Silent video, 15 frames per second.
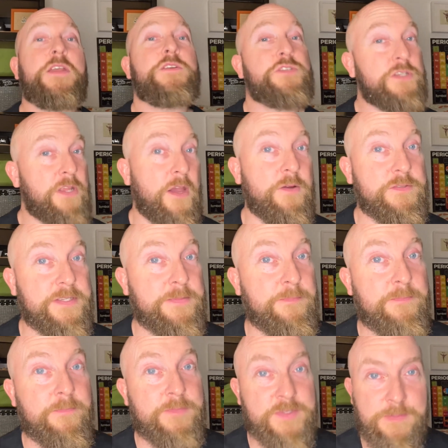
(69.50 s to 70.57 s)
you should go
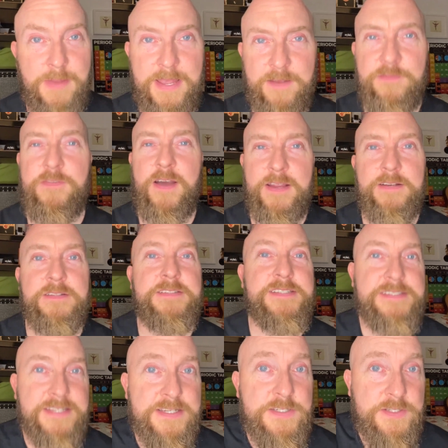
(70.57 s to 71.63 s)
to make final
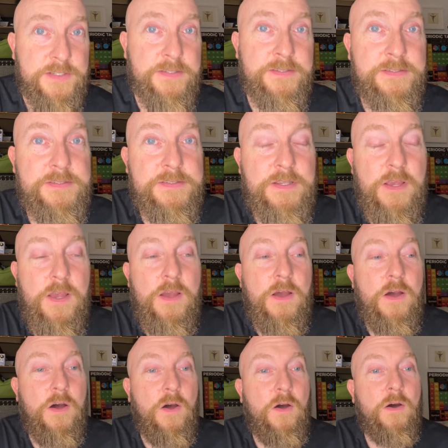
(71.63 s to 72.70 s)
decisions
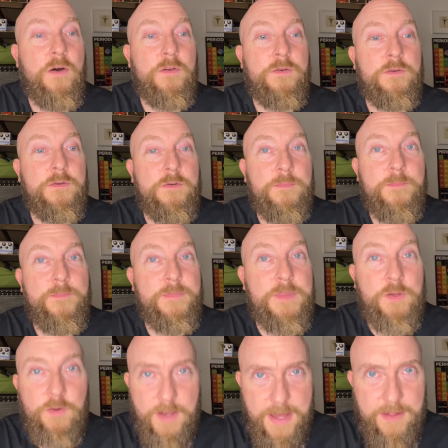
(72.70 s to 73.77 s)
on
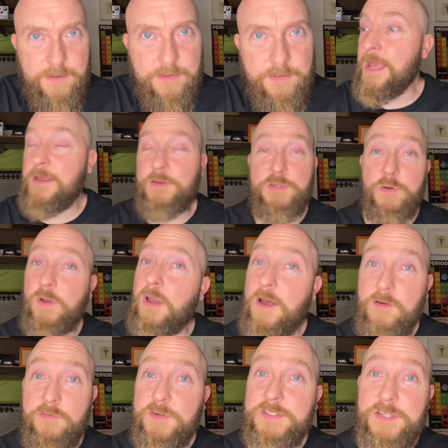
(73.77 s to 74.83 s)
your health. Do a lot
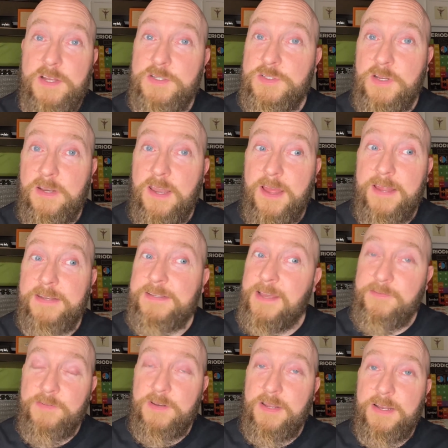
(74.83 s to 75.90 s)
of research online,
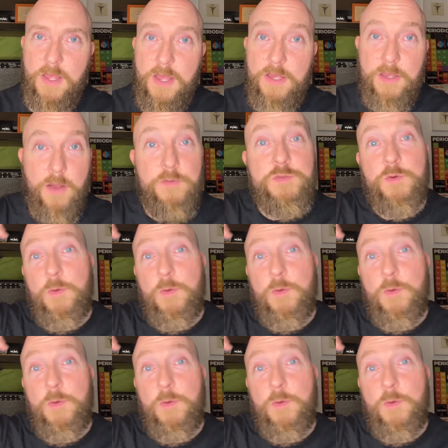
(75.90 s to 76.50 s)
definitely. Go to